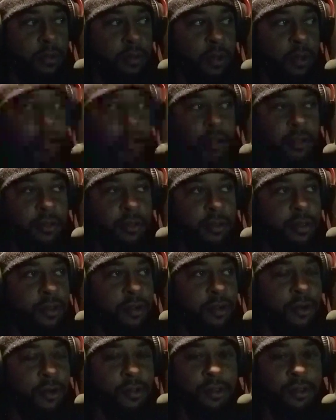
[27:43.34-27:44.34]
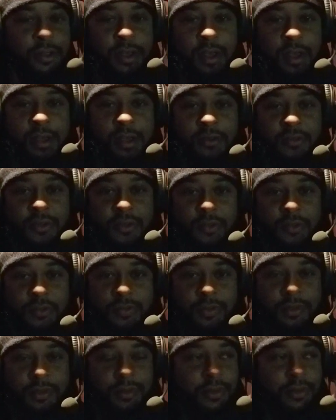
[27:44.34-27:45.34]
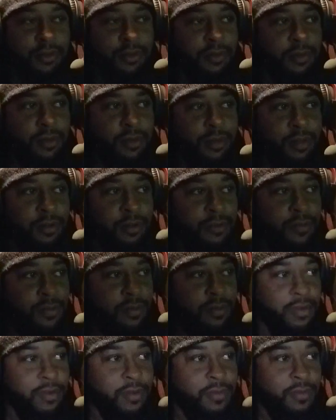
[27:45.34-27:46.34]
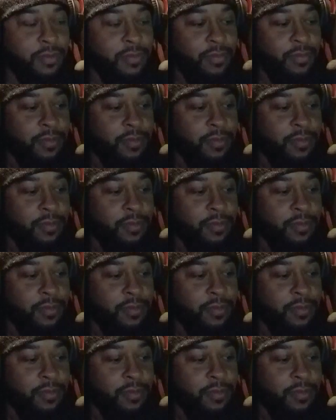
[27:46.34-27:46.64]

Oh, he early, y'all. So that's just up.